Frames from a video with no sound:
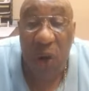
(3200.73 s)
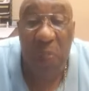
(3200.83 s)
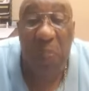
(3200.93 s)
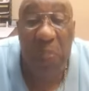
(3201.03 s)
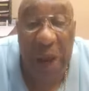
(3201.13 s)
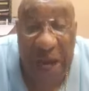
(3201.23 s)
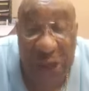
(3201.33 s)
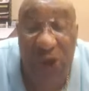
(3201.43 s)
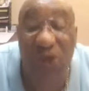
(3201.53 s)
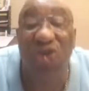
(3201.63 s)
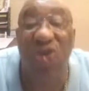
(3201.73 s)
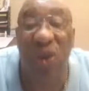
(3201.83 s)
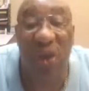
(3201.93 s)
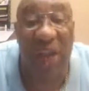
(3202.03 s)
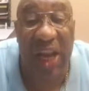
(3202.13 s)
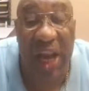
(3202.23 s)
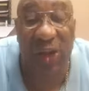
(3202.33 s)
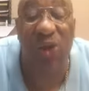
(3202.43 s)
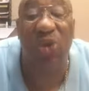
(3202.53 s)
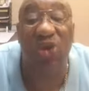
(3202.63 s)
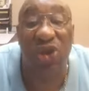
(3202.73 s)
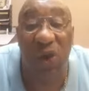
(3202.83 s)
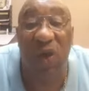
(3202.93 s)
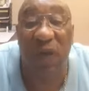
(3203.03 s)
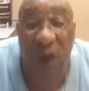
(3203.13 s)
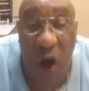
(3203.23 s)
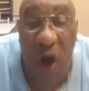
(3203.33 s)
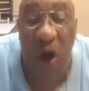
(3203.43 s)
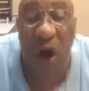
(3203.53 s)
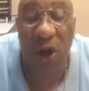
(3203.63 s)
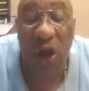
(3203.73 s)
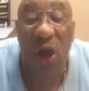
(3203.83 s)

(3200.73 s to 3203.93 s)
Make sure that as you serve God,